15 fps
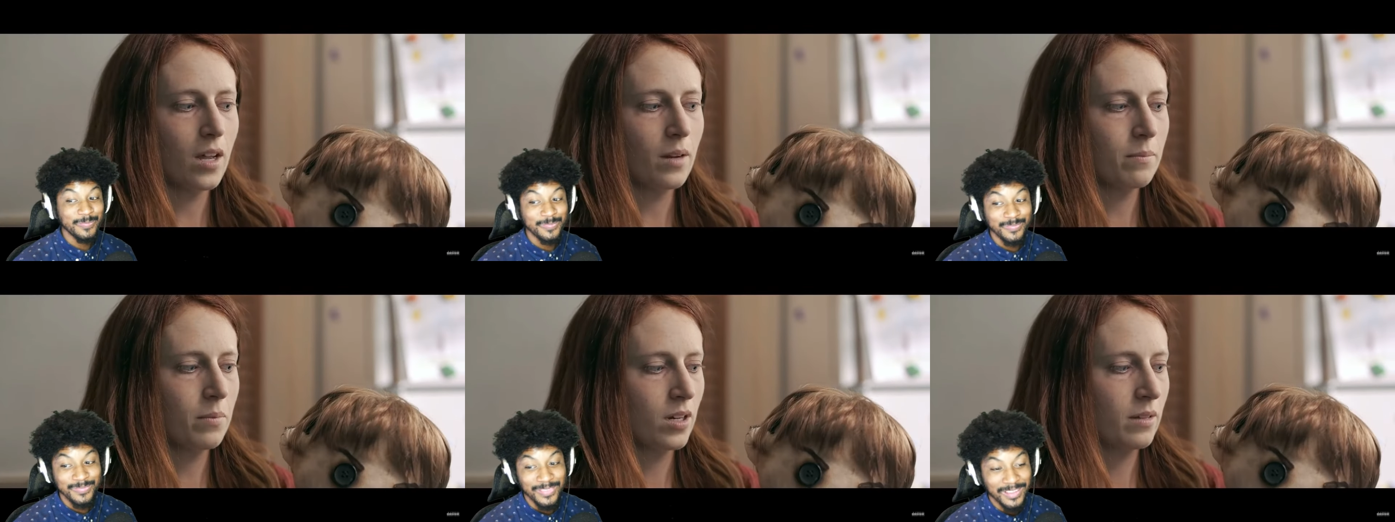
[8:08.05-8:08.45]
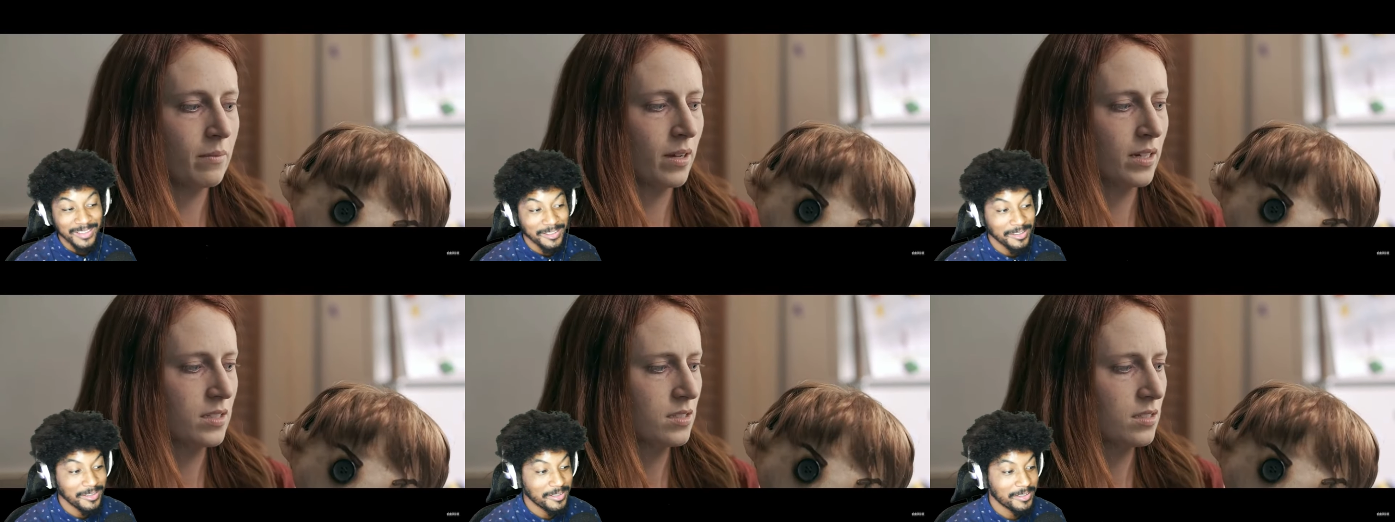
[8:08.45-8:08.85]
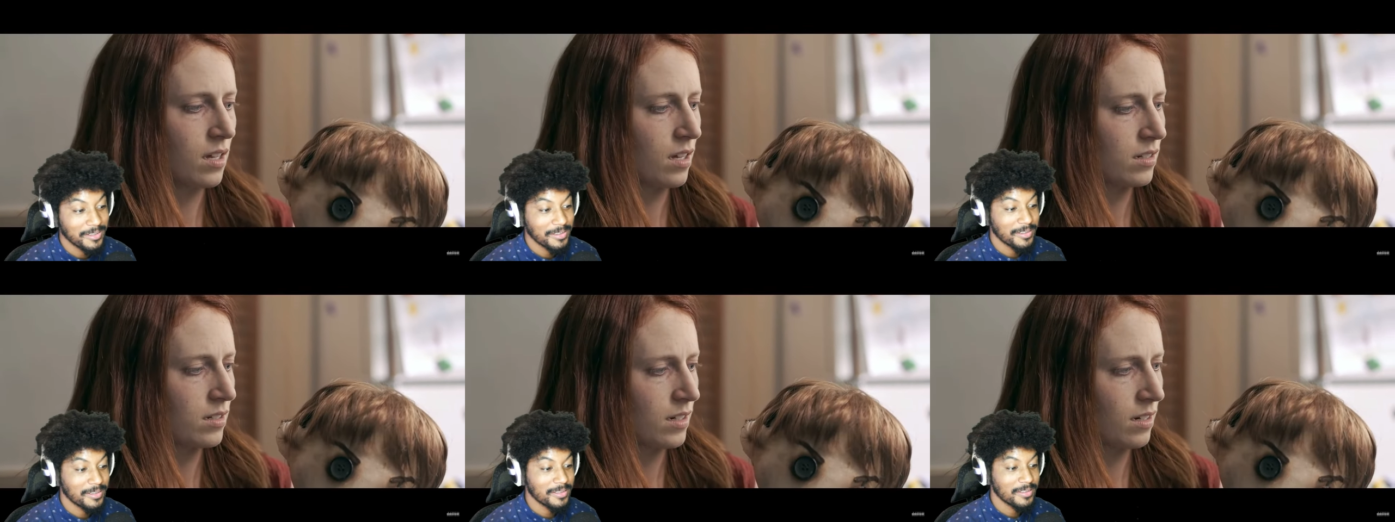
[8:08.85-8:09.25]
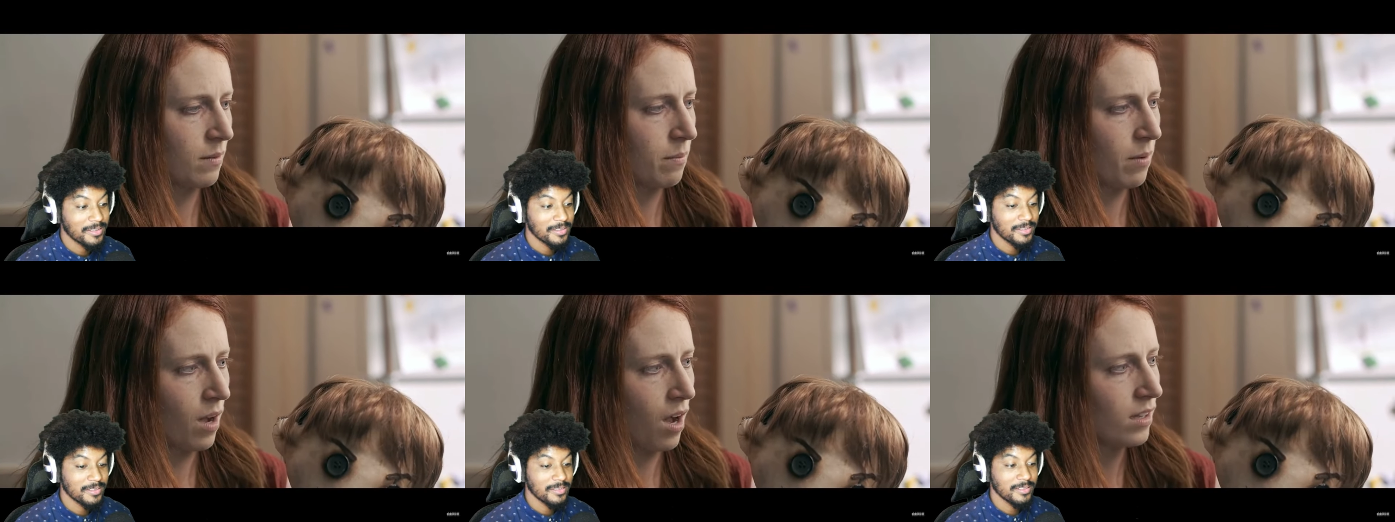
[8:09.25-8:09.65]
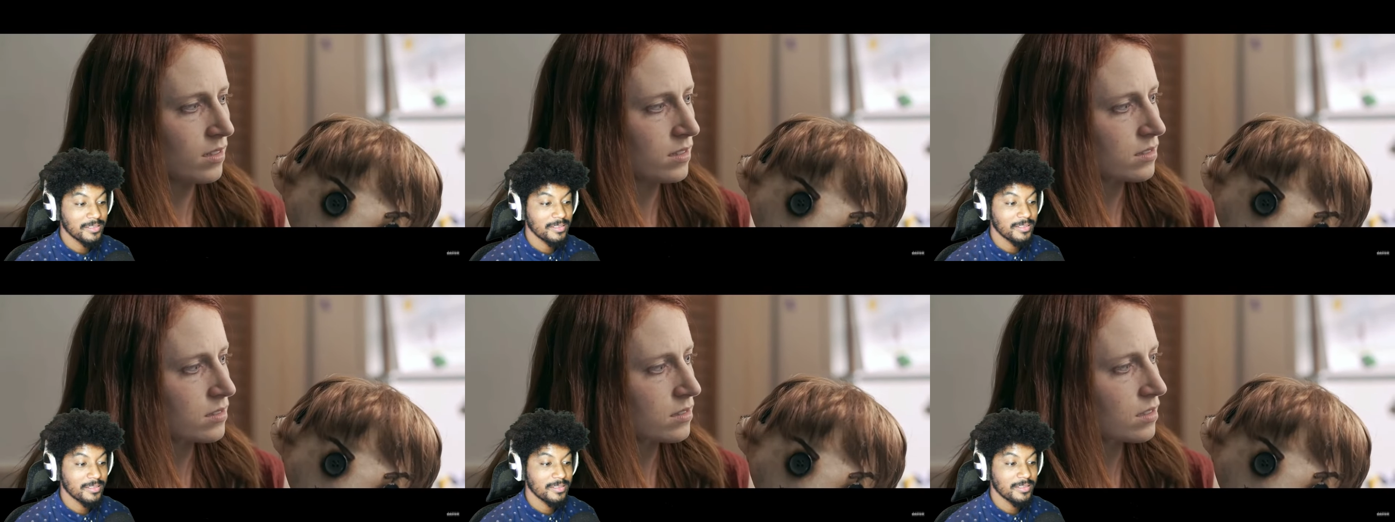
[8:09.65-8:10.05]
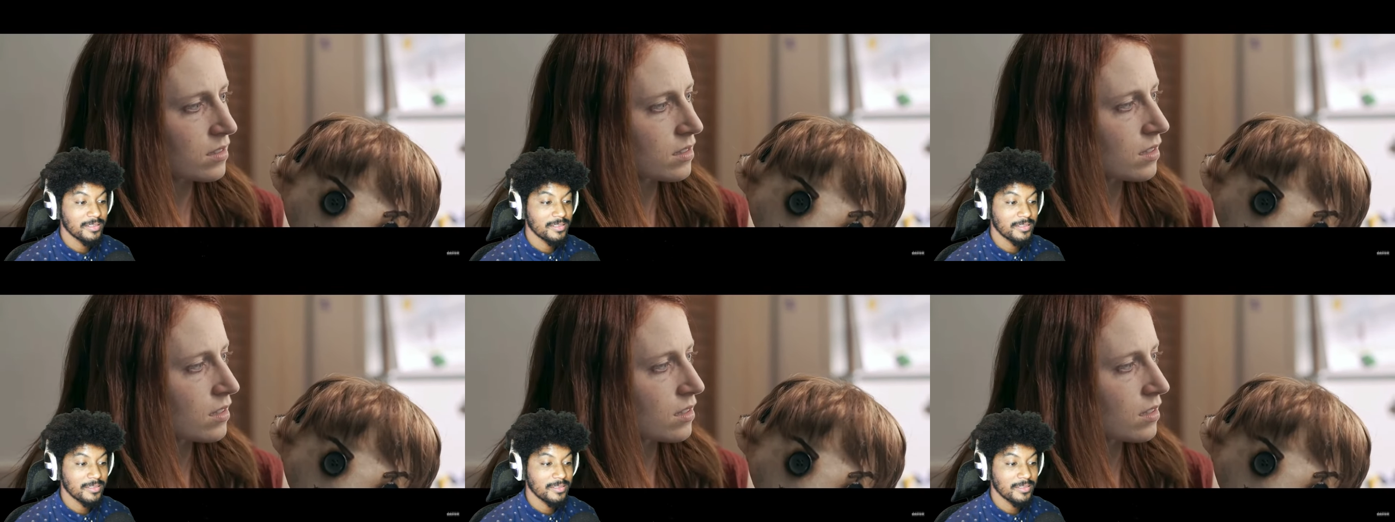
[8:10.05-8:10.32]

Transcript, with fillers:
Speaker 1: I'm not putting my son in a box. It's